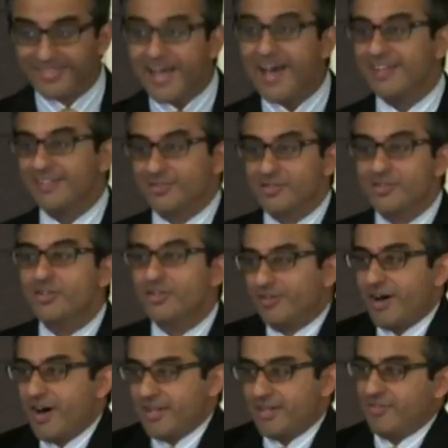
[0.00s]
that is
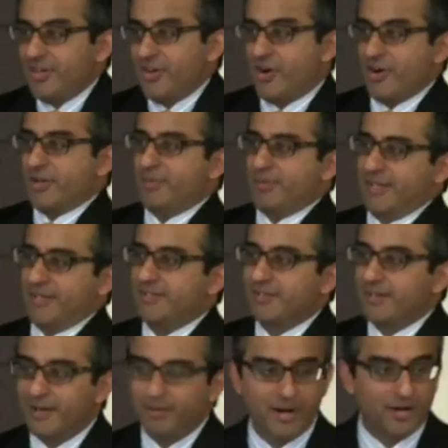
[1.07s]
not even an argument
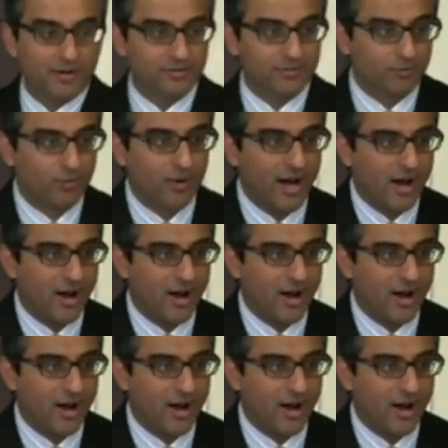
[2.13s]
about